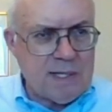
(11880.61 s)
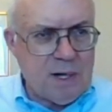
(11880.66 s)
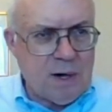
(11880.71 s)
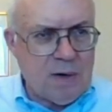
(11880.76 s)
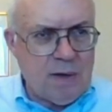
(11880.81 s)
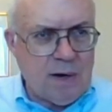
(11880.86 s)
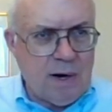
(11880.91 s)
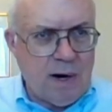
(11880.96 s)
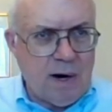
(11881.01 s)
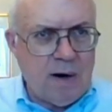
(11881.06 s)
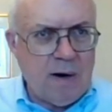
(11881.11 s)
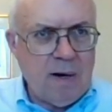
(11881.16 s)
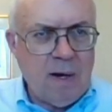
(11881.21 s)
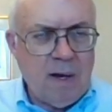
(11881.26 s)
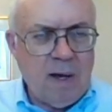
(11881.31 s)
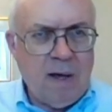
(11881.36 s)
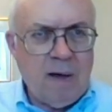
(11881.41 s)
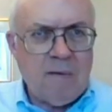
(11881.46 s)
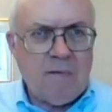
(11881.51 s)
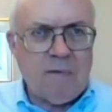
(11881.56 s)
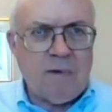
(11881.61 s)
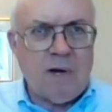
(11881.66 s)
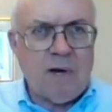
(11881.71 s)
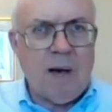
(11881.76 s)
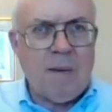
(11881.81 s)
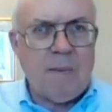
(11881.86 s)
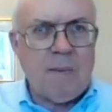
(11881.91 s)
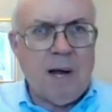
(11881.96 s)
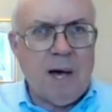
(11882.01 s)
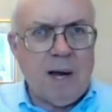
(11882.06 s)
Are there
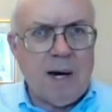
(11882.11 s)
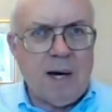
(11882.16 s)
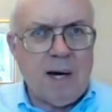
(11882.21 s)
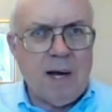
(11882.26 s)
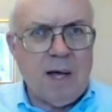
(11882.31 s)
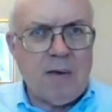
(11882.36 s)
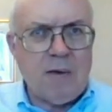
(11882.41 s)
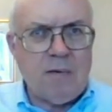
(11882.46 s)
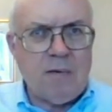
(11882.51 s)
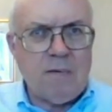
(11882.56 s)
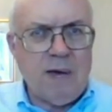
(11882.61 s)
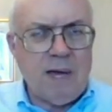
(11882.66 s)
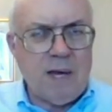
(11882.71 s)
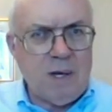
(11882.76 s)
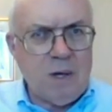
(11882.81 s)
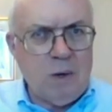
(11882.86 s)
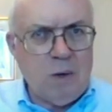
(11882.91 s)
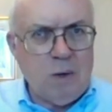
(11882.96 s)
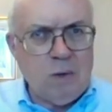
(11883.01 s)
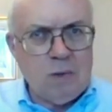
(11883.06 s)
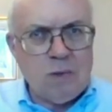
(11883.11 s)
phenomena in other venues